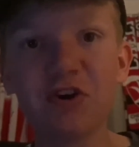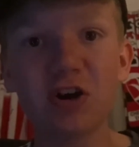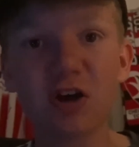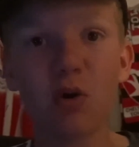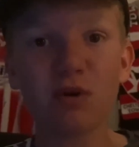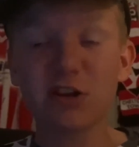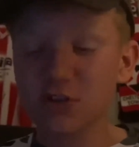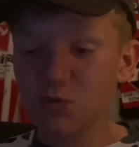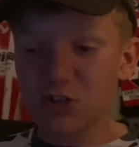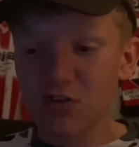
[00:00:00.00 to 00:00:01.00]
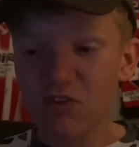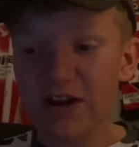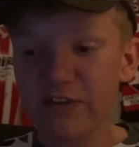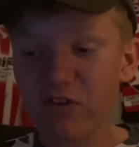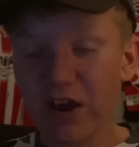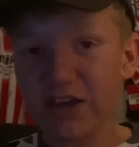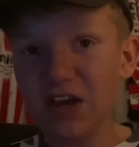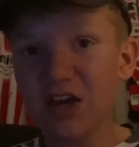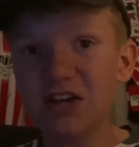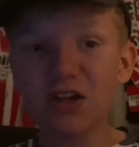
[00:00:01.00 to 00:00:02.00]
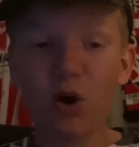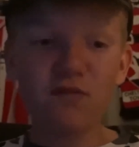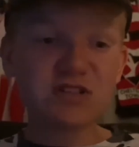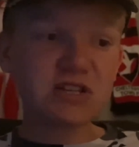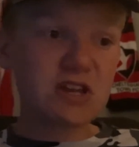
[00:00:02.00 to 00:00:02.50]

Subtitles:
goal, which I really rate. You know, obviously,